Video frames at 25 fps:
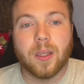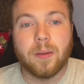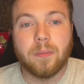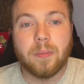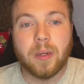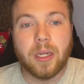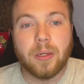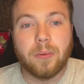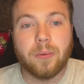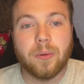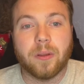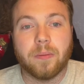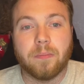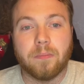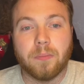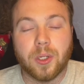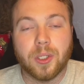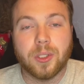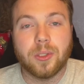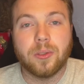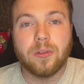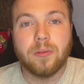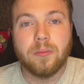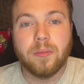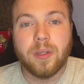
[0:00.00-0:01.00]
made with
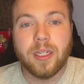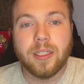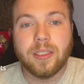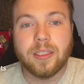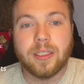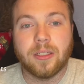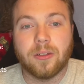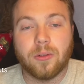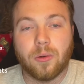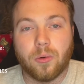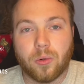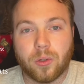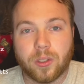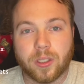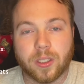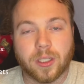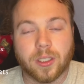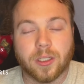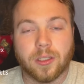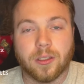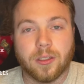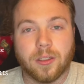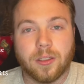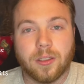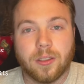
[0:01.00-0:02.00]
muscle meats and
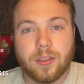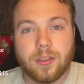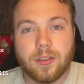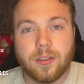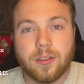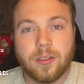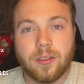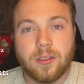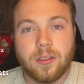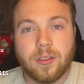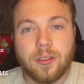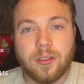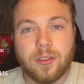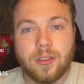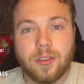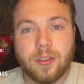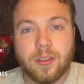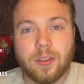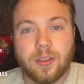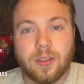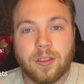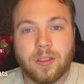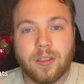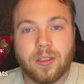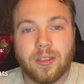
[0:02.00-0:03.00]
organs.
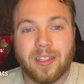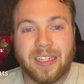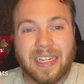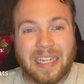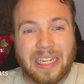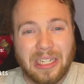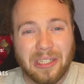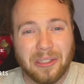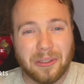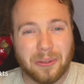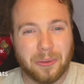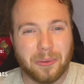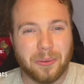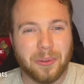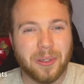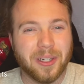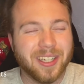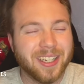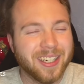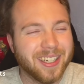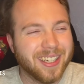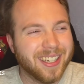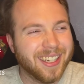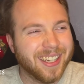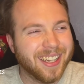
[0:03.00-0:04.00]
Ew.
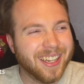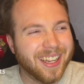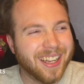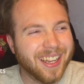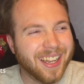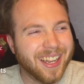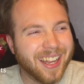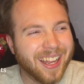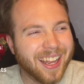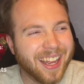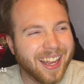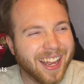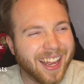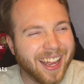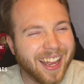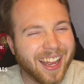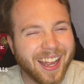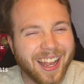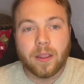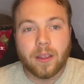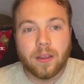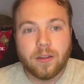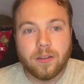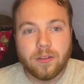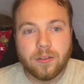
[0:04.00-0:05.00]

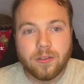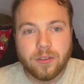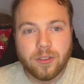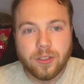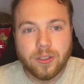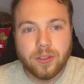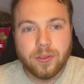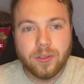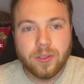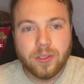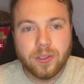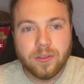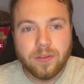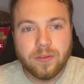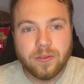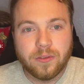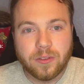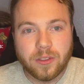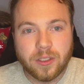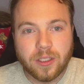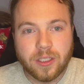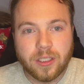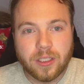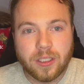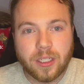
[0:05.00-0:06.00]
Nulu
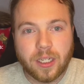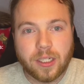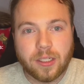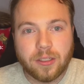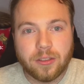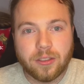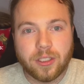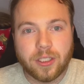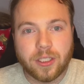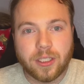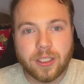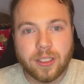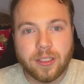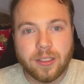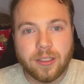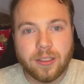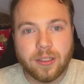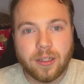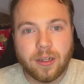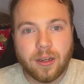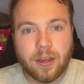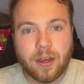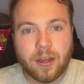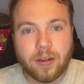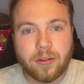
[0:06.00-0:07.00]
Freestyle Chicken
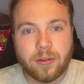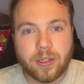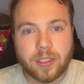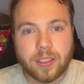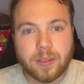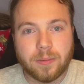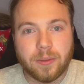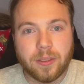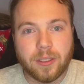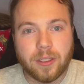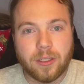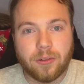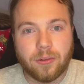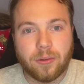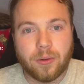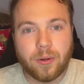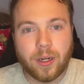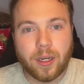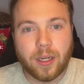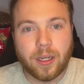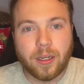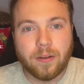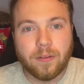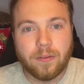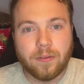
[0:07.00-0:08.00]
and Cod Recipe
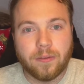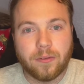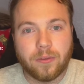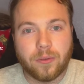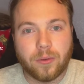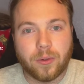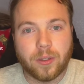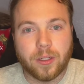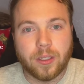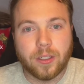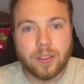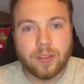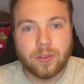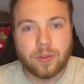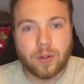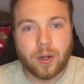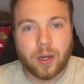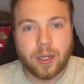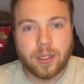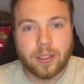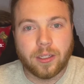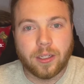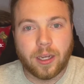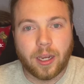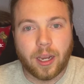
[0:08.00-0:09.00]
Grain-Free
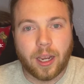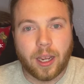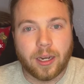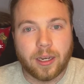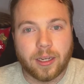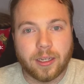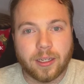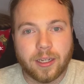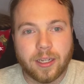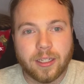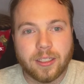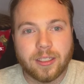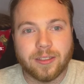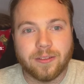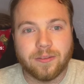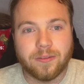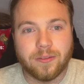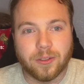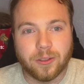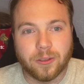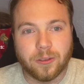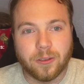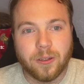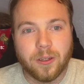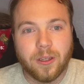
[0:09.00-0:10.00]
Dried Cat and Kitten
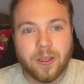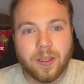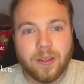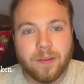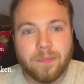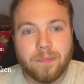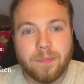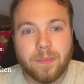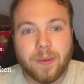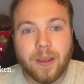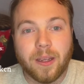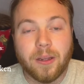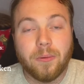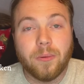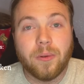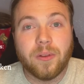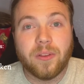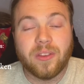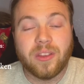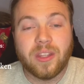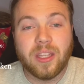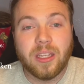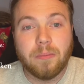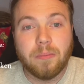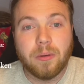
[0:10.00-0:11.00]
Food, made
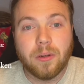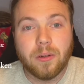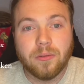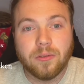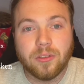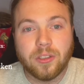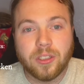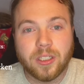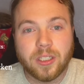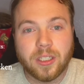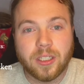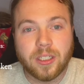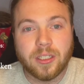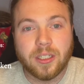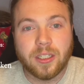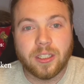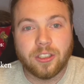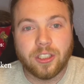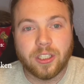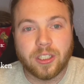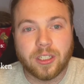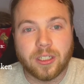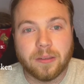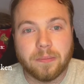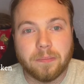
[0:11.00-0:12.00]
with deboned chicken and
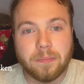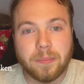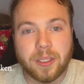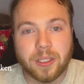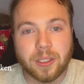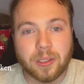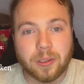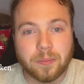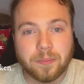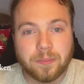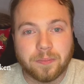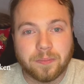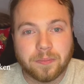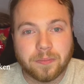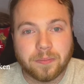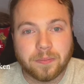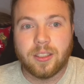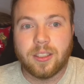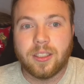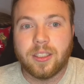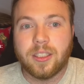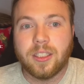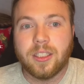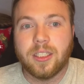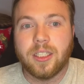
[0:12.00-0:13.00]
chicken meal.
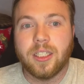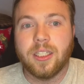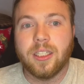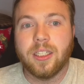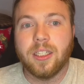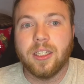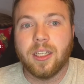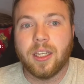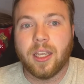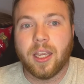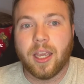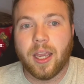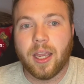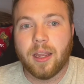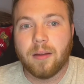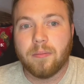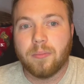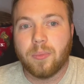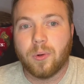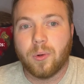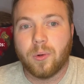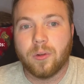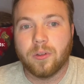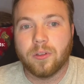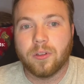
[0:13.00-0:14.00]
Tiki
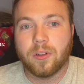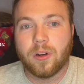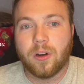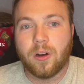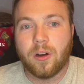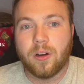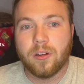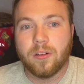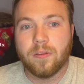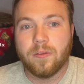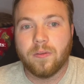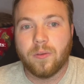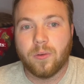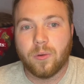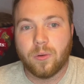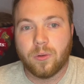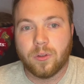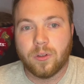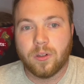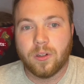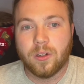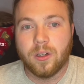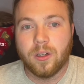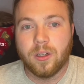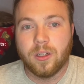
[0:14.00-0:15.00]
Cat-Born
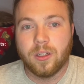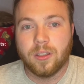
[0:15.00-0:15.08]
Carnivore